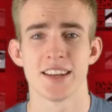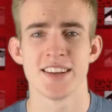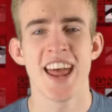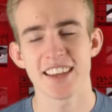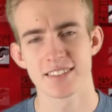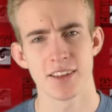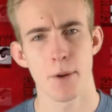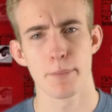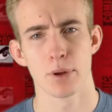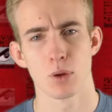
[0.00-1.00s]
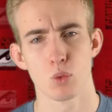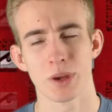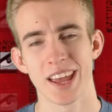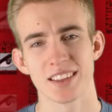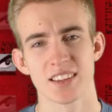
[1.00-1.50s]
Next up we
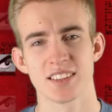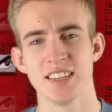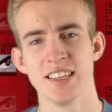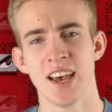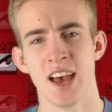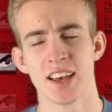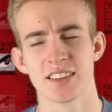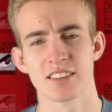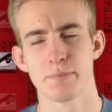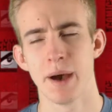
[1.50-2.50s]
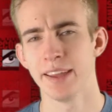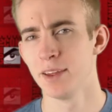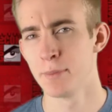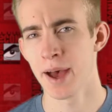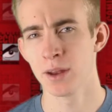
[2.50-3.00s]
get to see
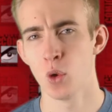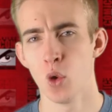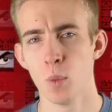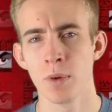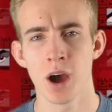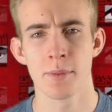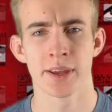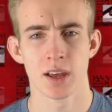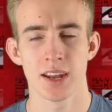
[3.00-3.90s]
Spider-Man Homecoming,